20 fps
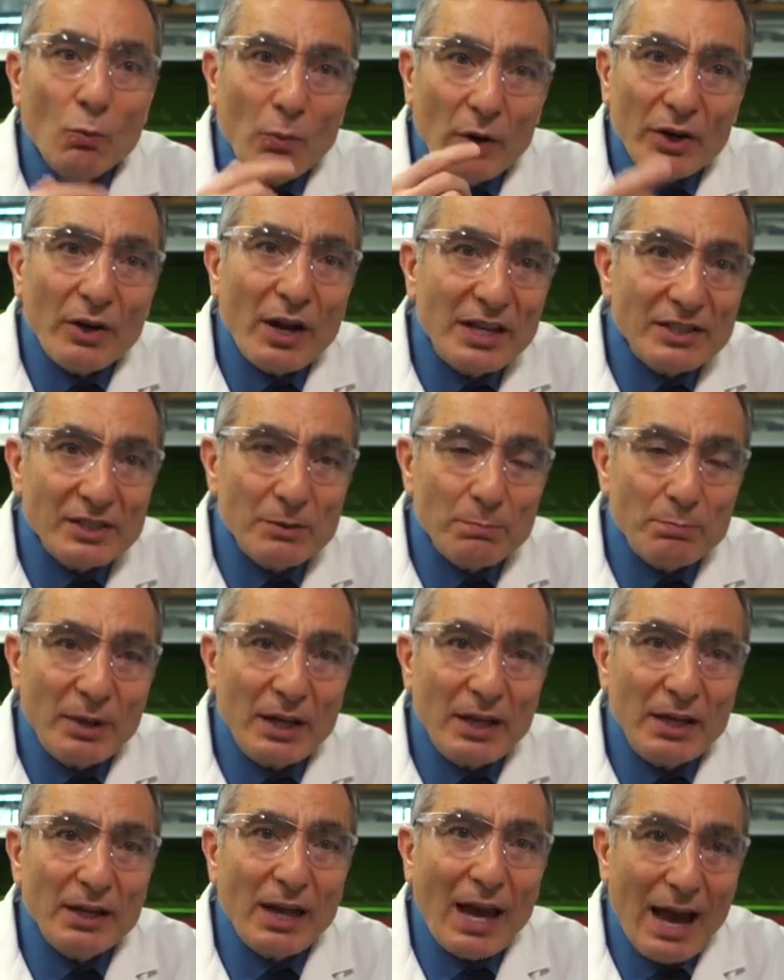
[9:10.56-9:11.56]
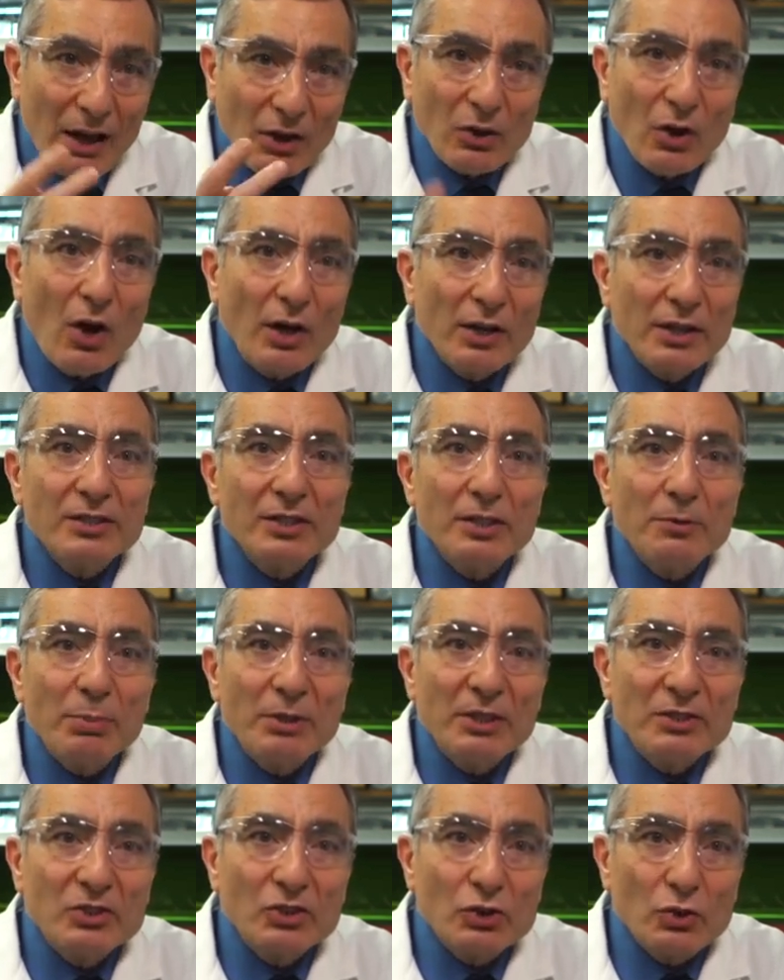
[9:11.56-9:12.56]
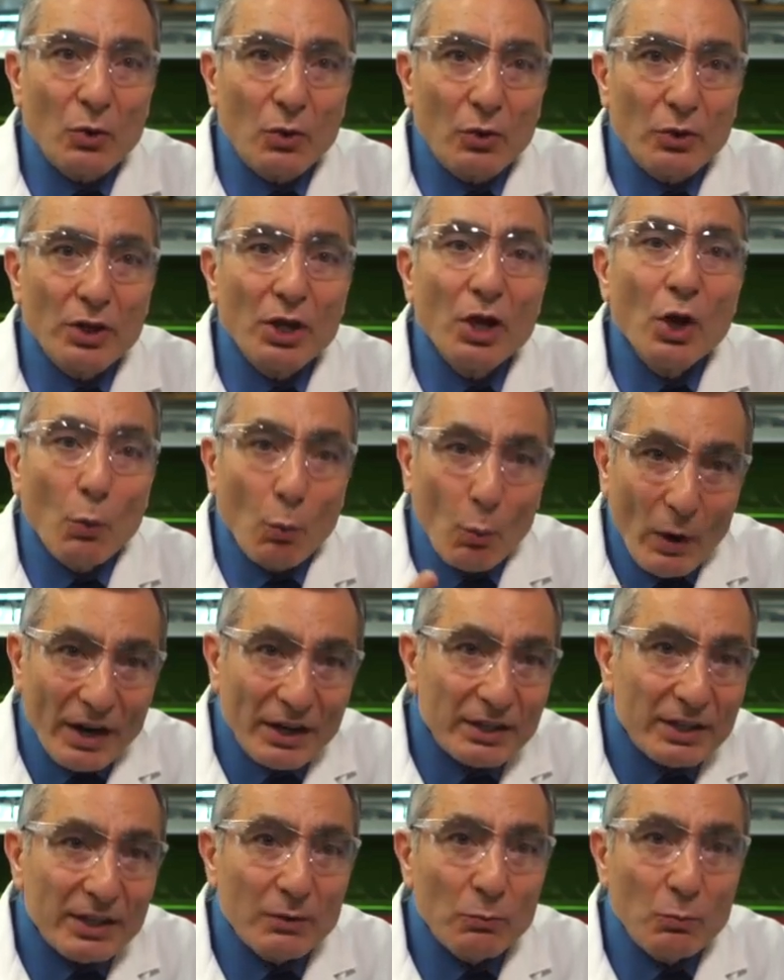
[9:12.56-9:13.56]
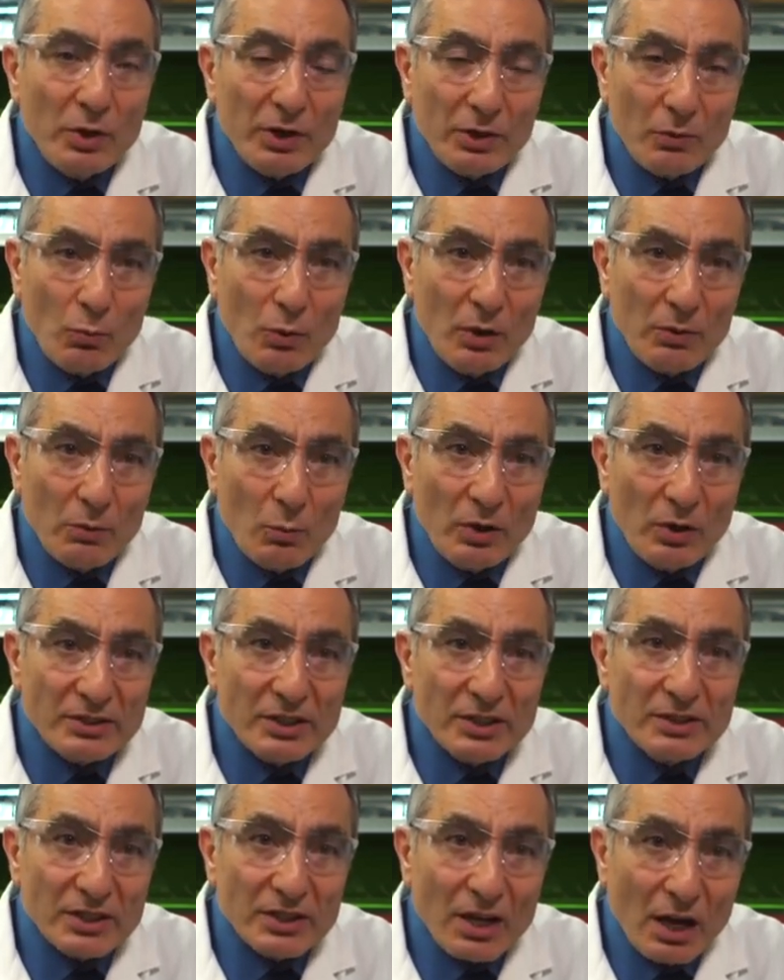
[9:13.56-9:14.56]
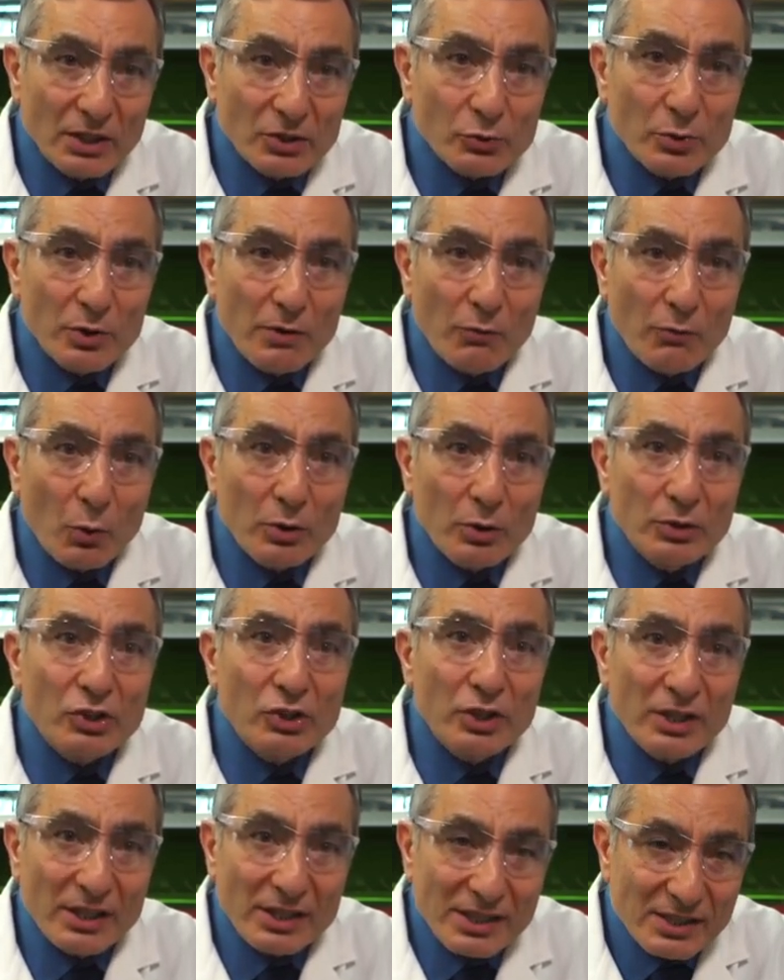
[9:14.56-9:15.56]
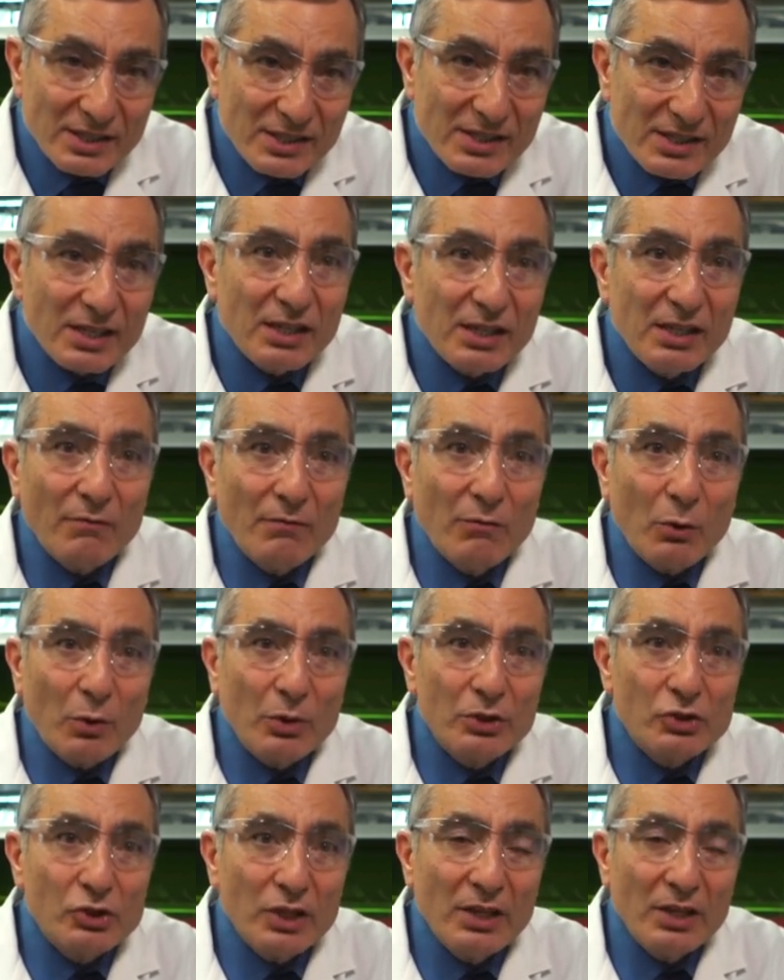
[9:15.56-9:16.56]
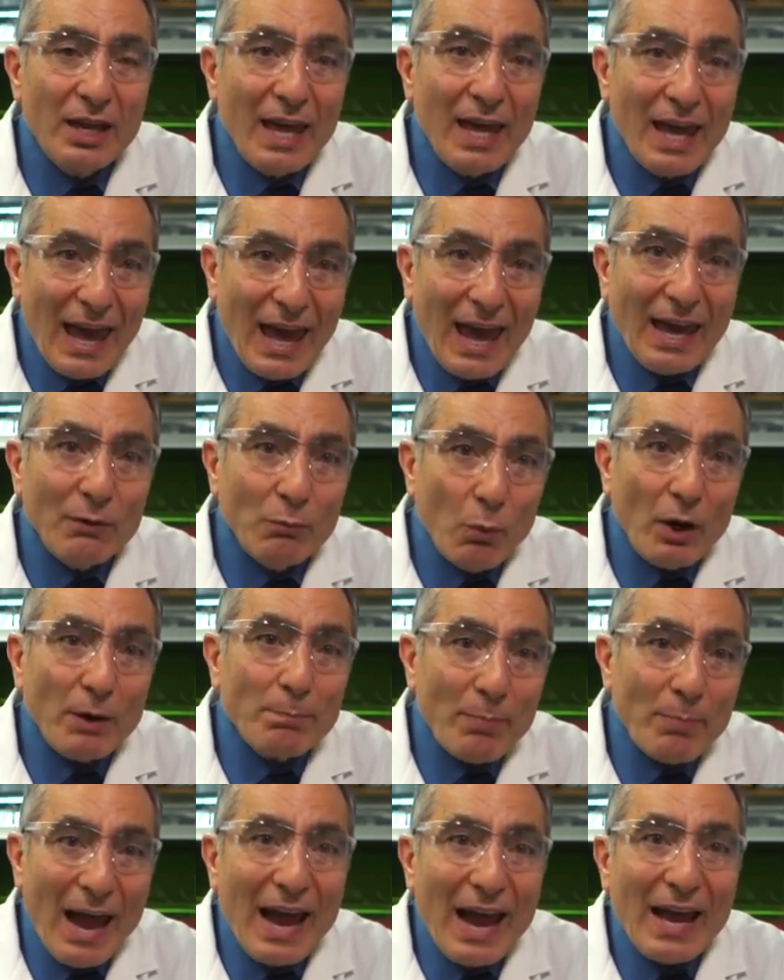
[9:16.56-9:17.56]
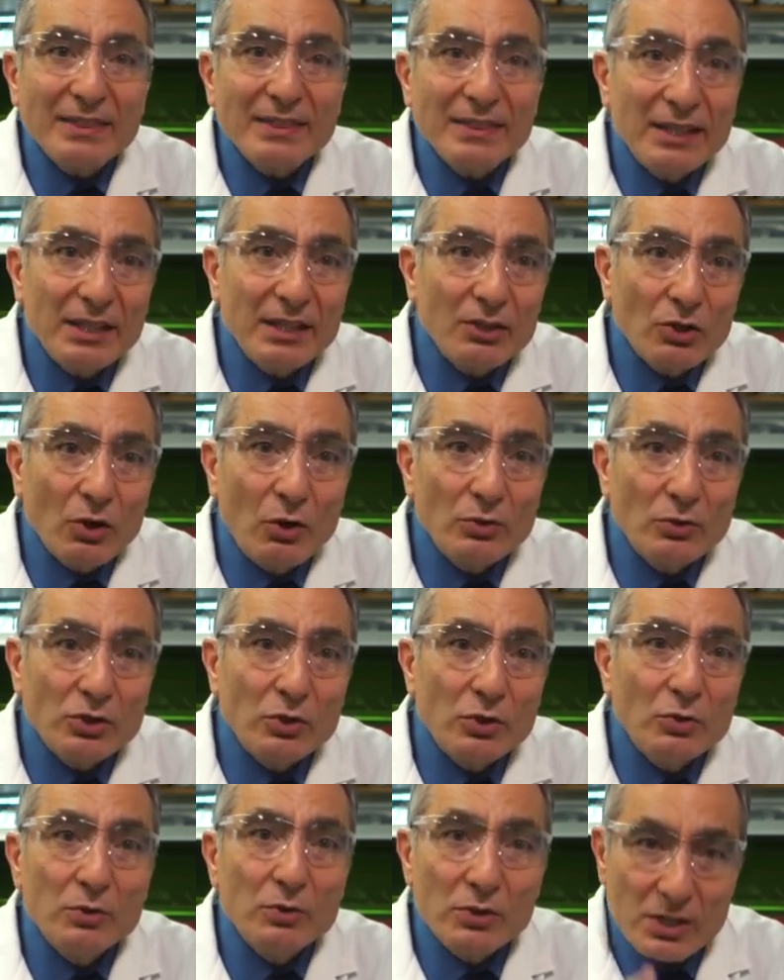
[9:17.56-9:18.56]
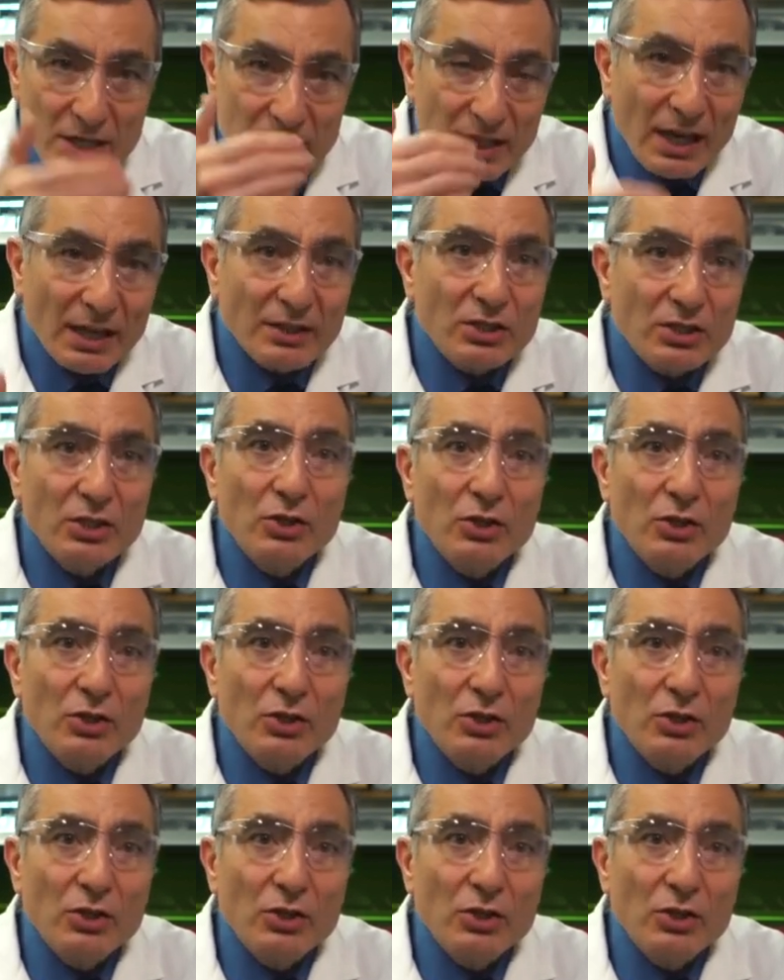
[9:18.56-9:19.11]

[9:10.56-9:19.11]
where has it been? How long has it been stored? Where did where, what, what's its country of origin and its city of origin? And what path did it go to to get to